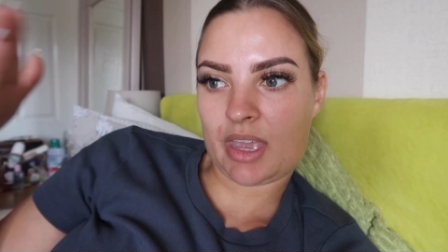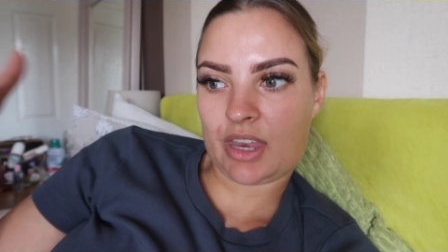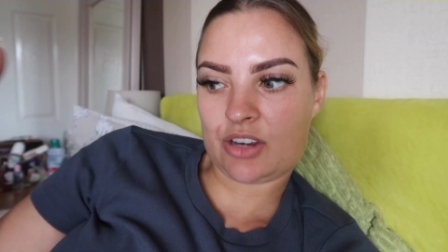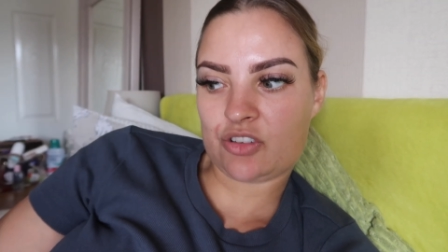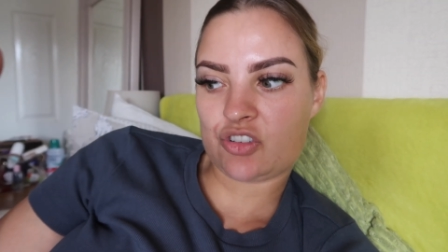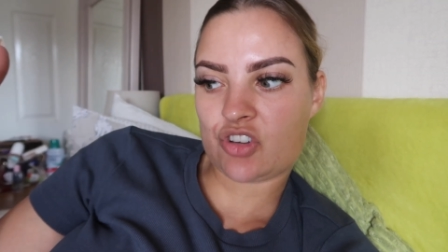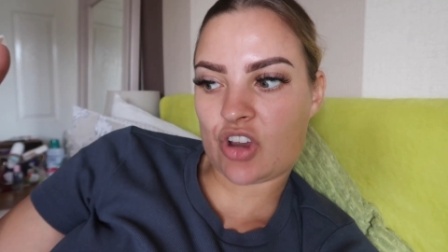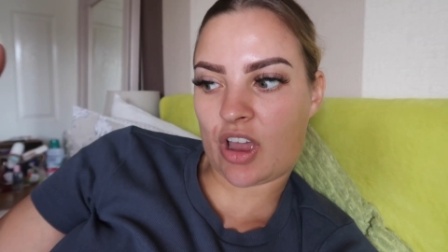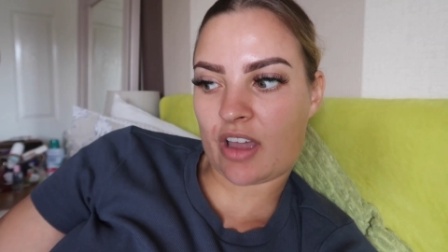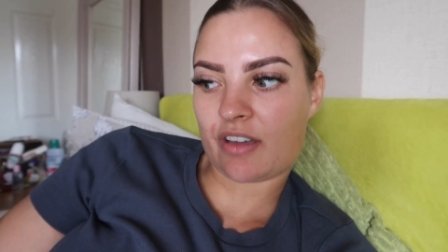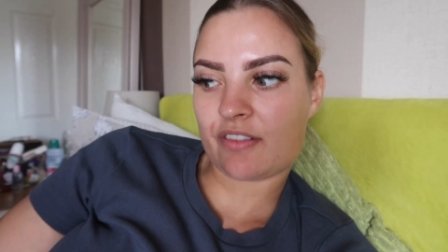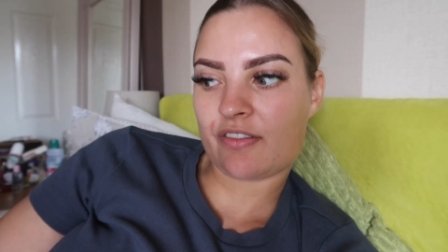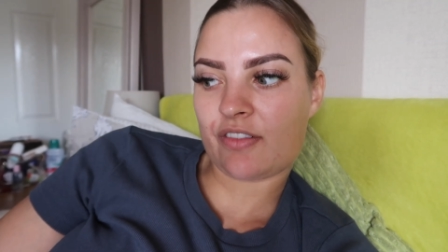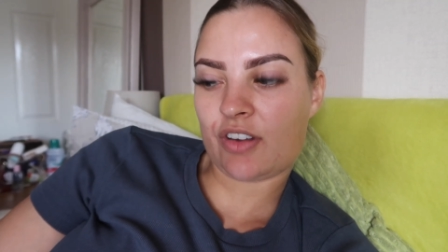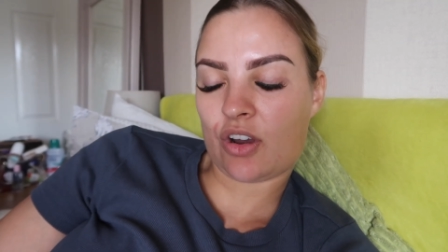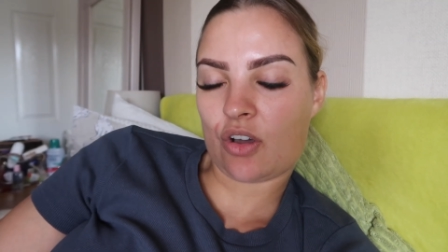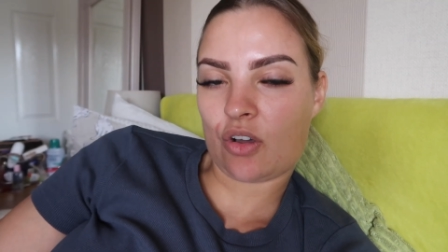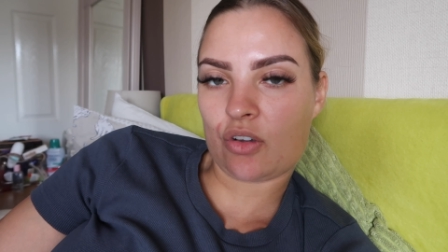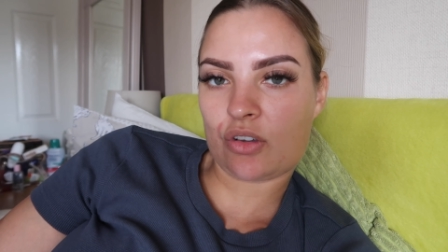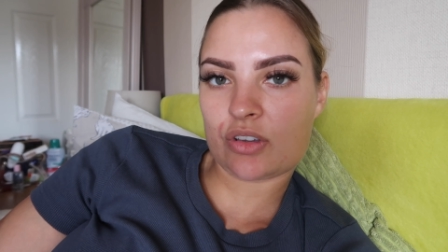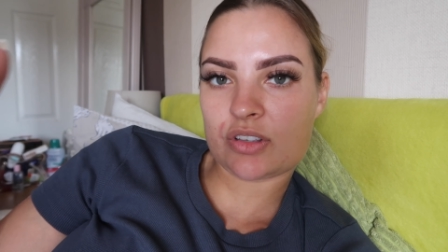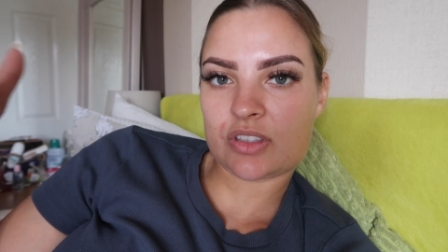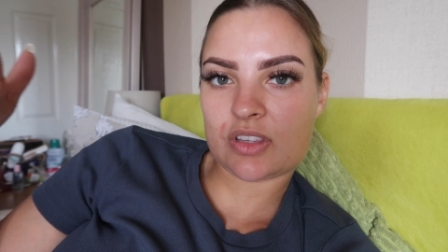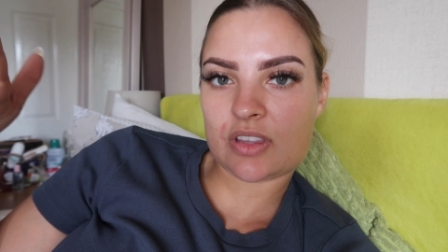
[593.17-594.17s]
in check for
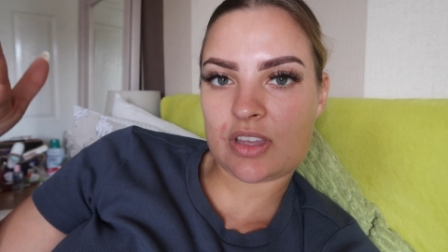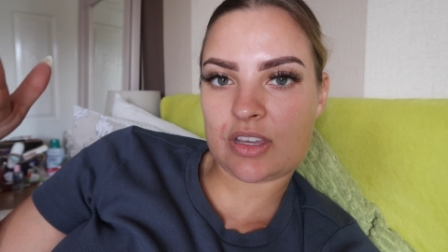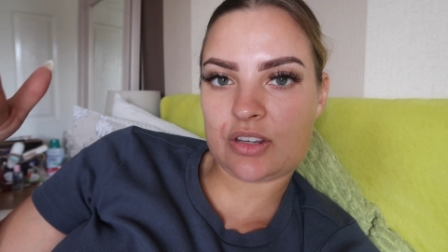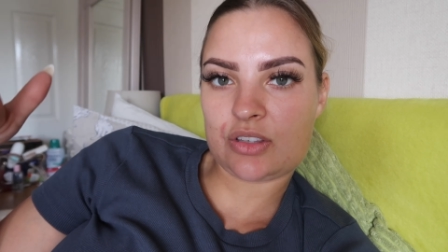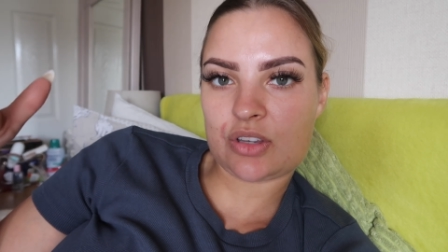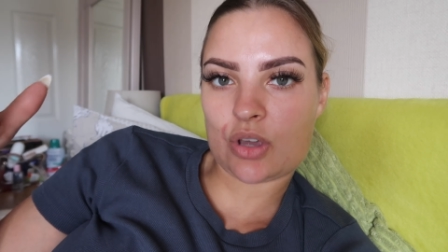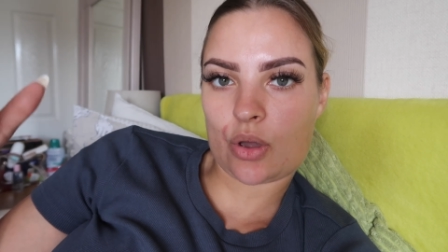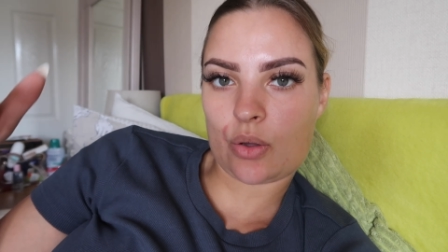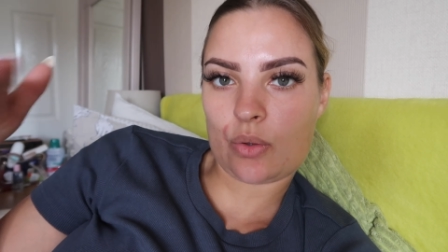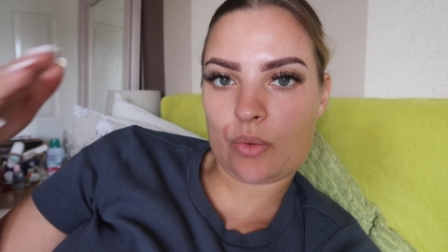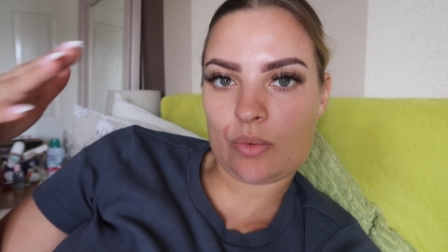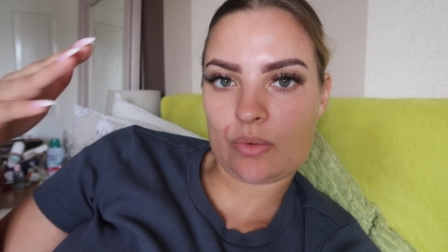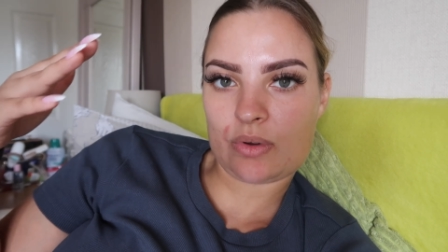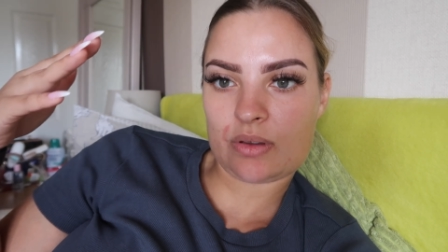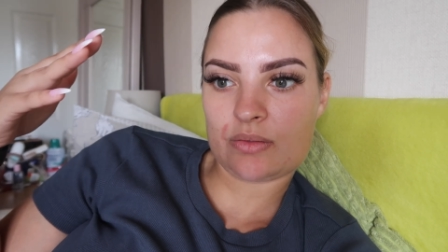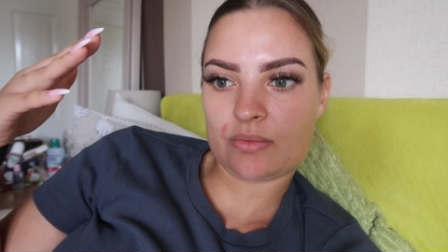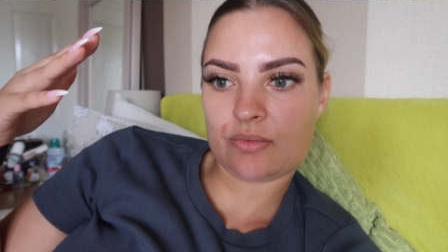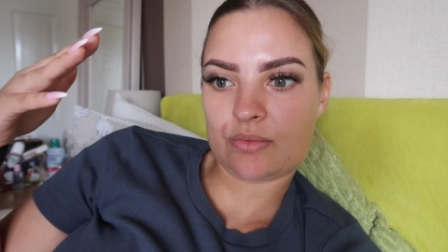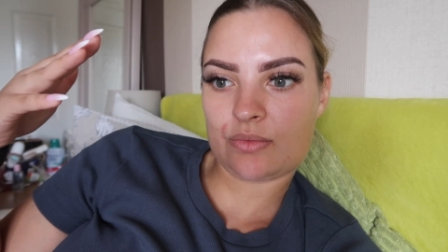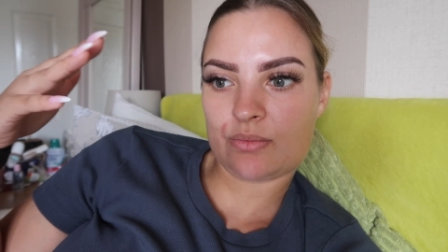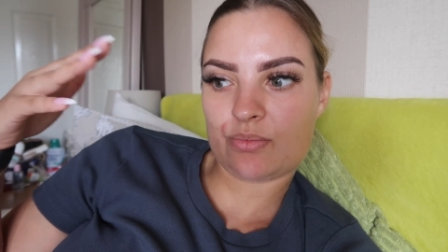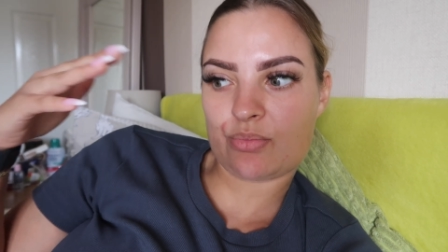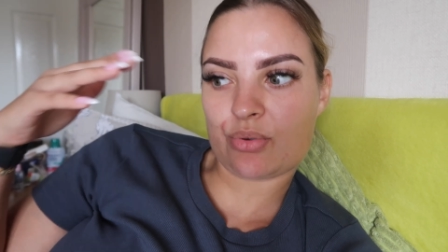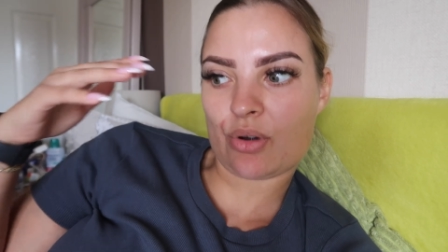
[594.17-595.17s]
longer so they don't
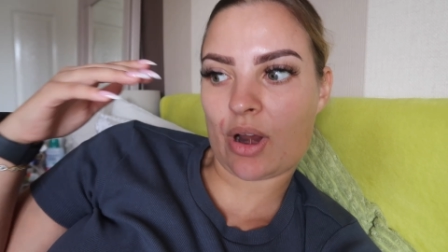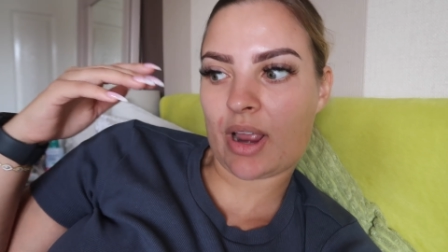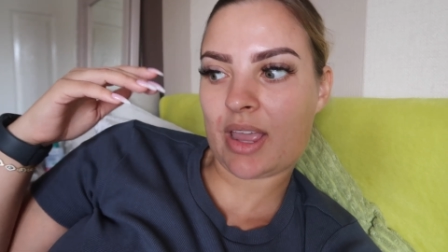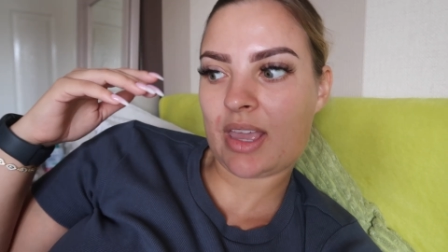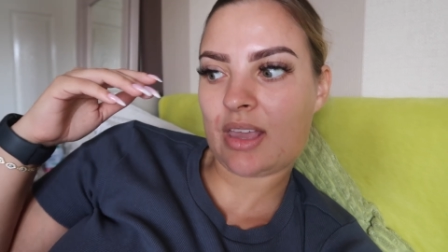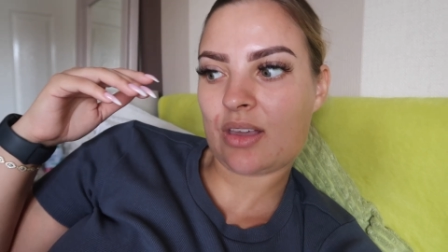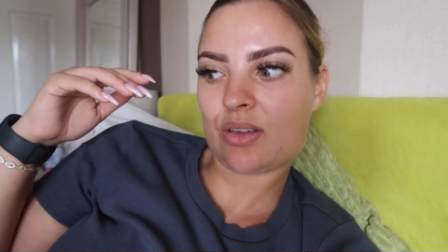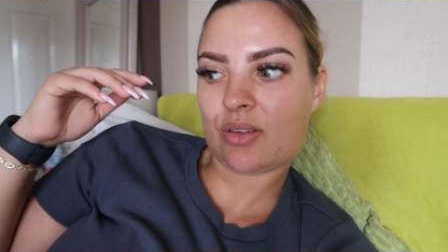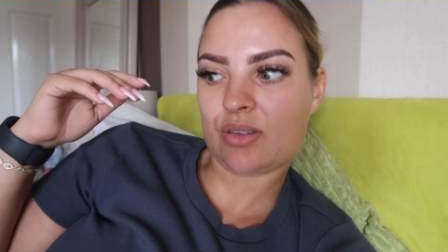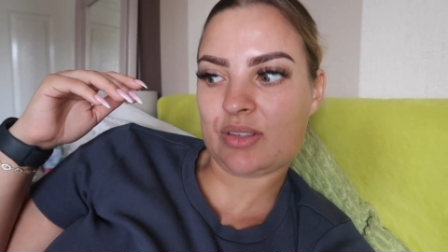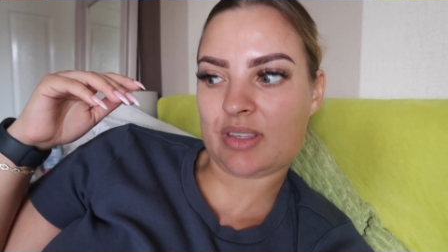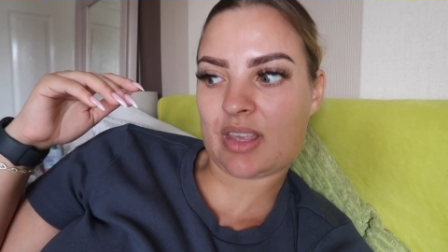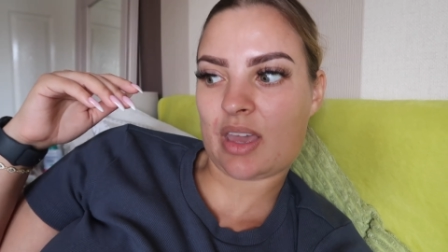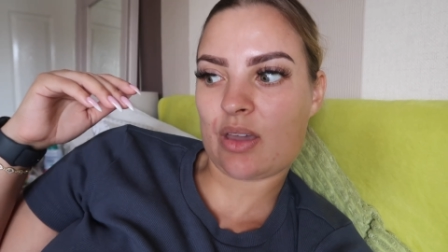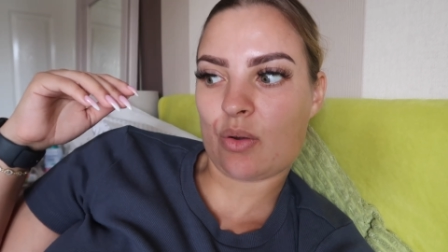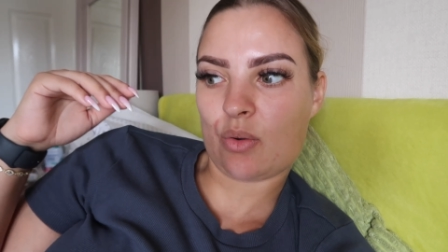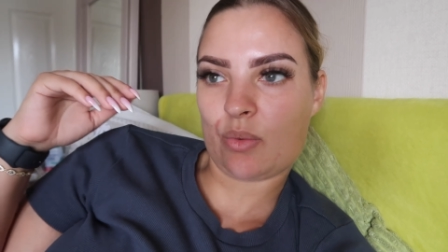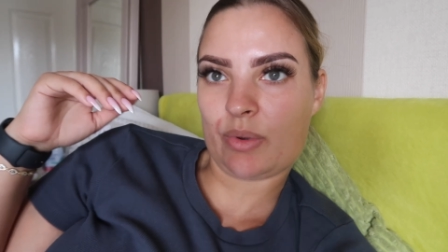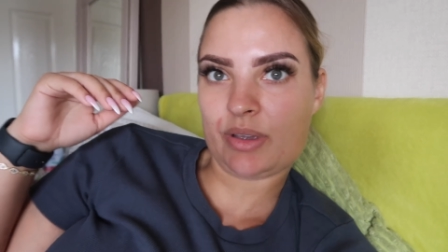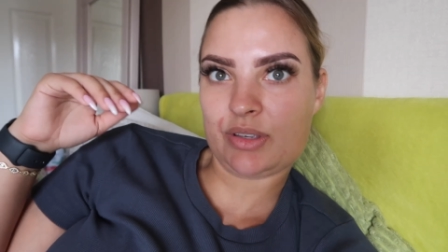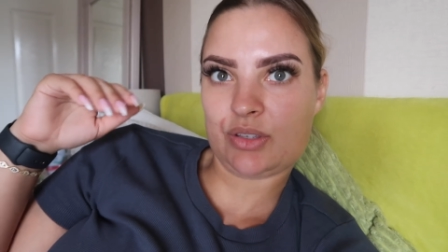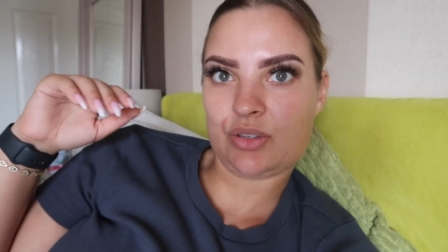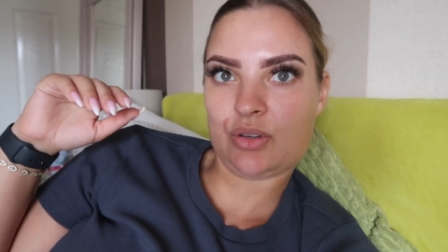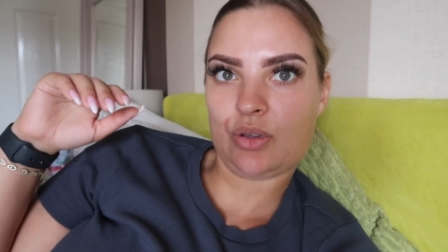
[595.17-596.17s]
break because they
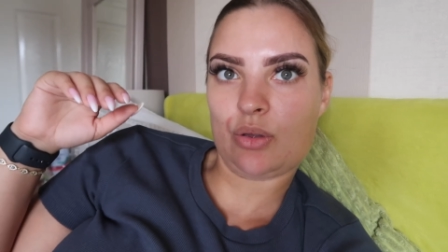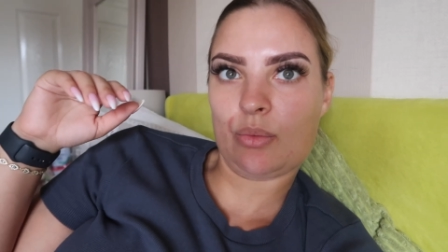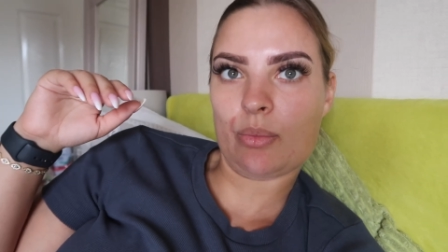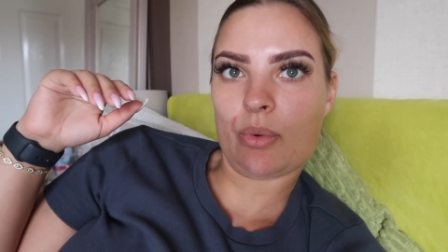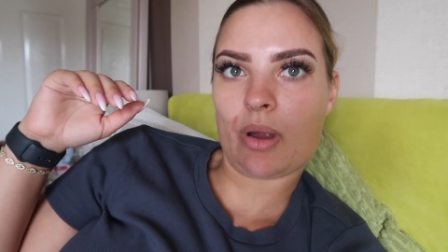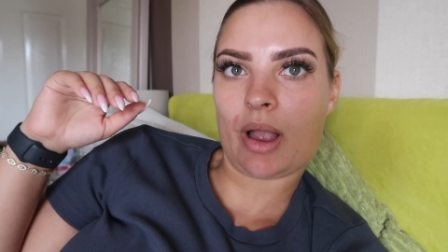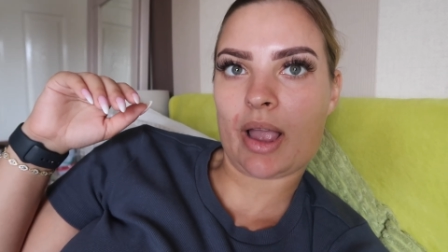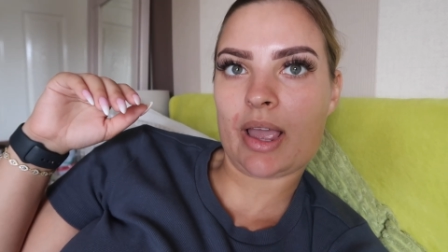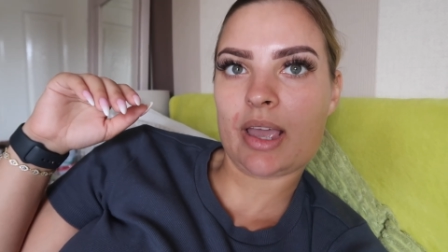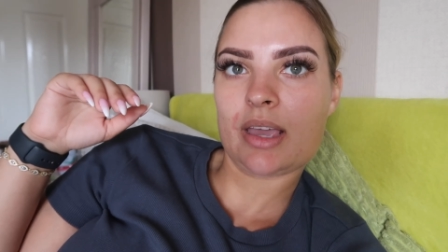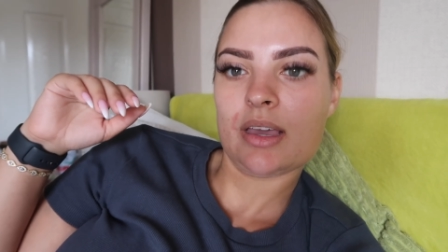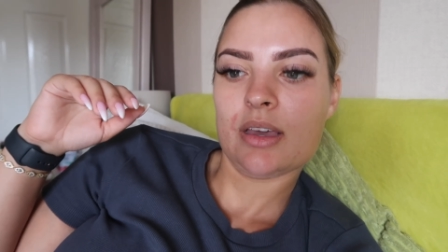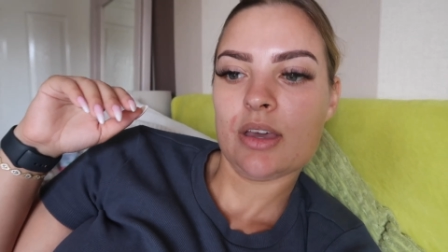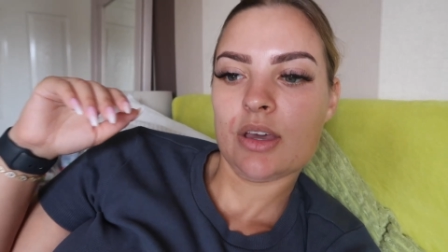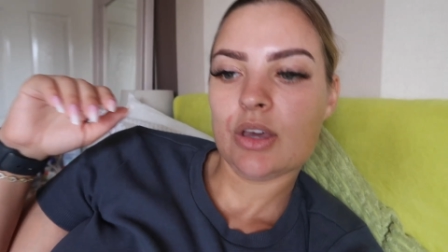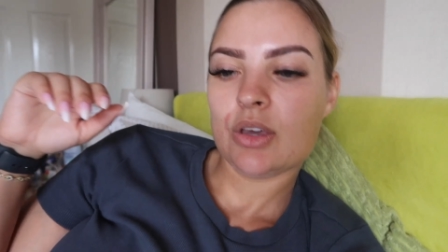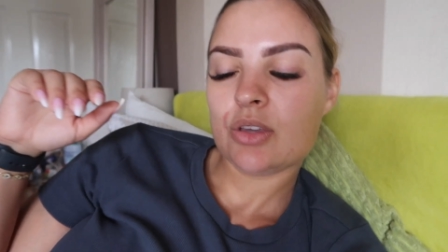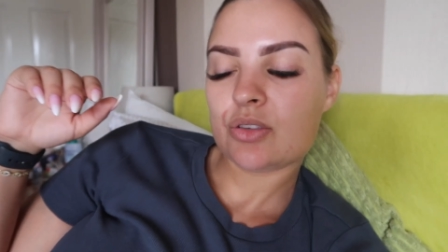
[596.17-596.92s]
always do break.